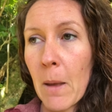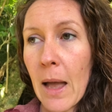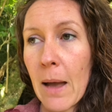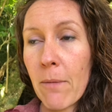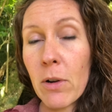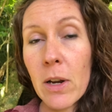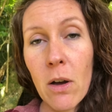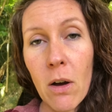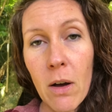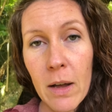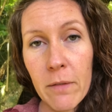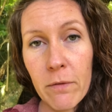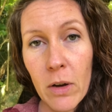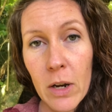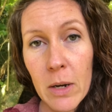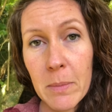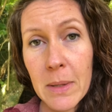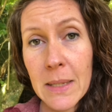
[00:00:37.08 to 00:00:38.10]
Really high in
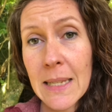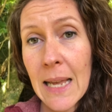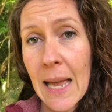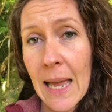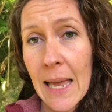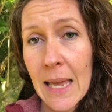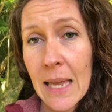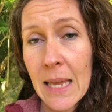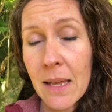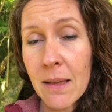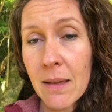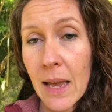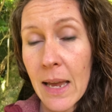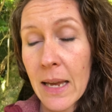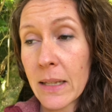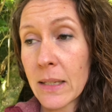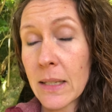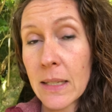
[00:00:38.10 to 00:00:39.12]
vitamins A
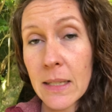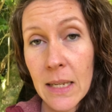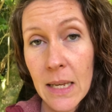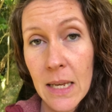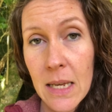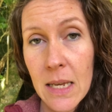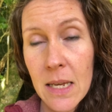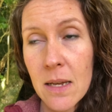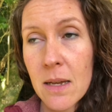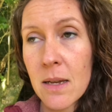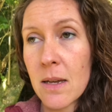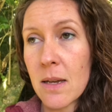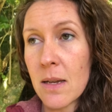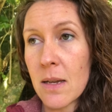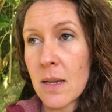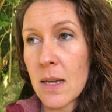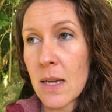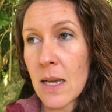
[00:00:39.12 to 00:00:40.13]
and C,
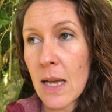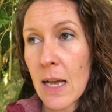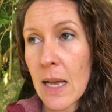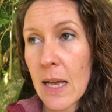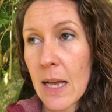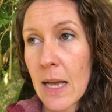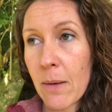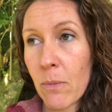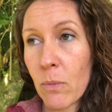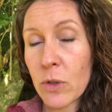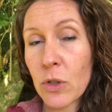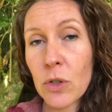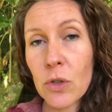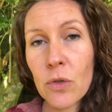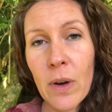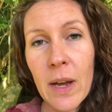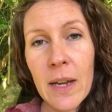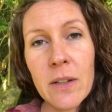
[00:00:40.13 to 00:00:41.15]
which is
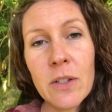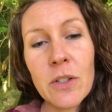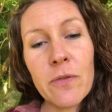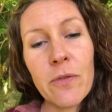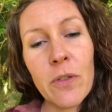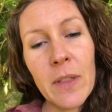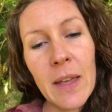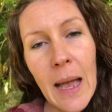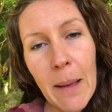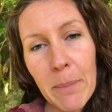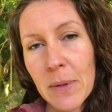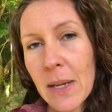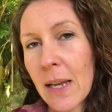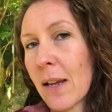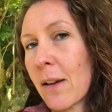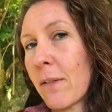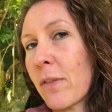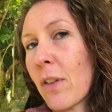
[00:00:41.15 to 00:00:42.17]
great for the
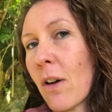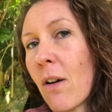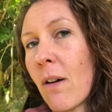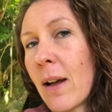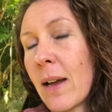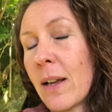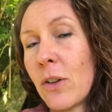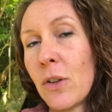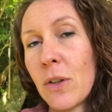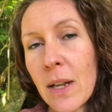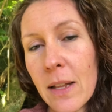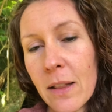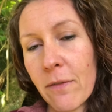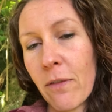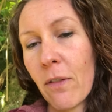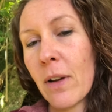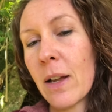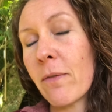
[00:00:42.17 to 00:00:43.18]
uptake of the iron. You need the
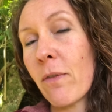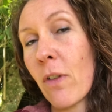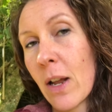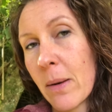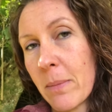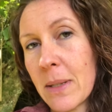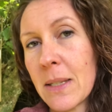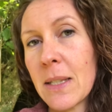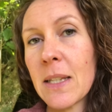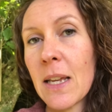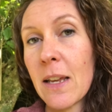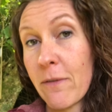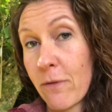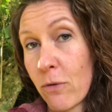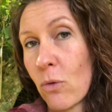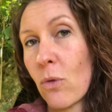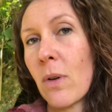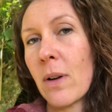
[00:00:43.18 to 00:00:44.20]
vitamin C
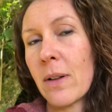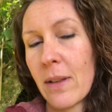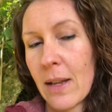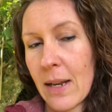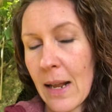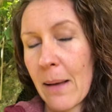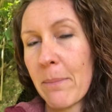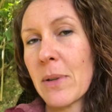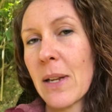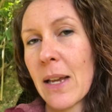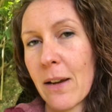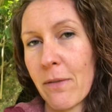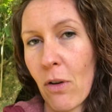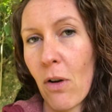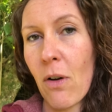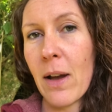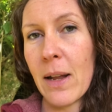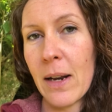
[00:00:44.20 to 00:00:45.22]
for an uptake of
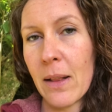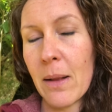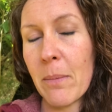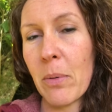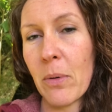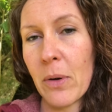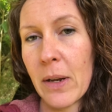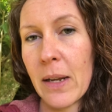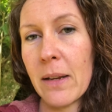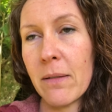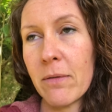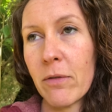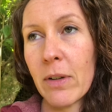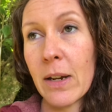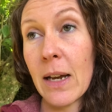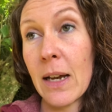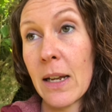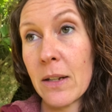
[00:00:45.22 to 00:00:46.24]
iron in the body,
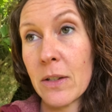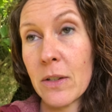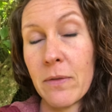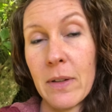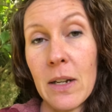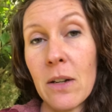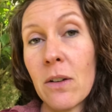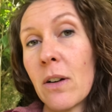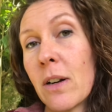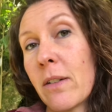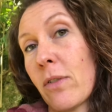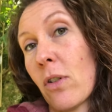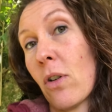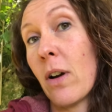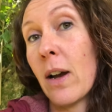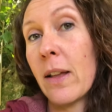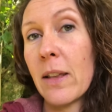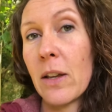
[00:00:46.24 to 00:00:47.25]
regardless of any kind of
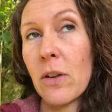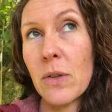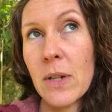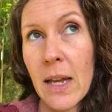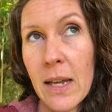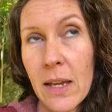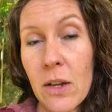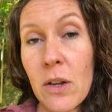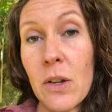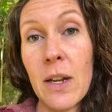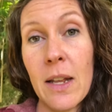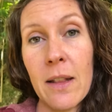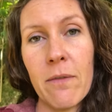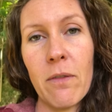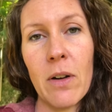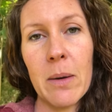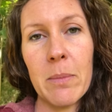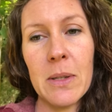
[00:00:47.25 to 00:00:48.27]
iron that you're taking. You need the
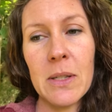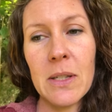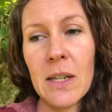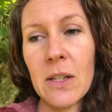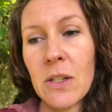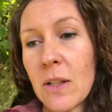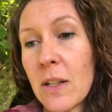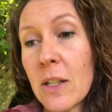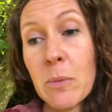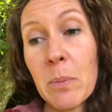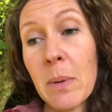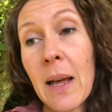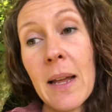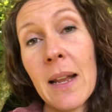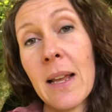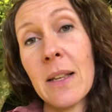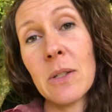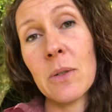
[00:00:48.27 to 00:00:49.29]
vitamin C. So this
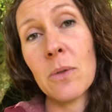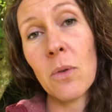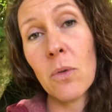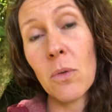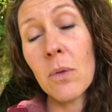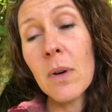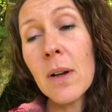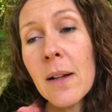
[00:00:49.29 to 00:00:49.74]
plant has it all.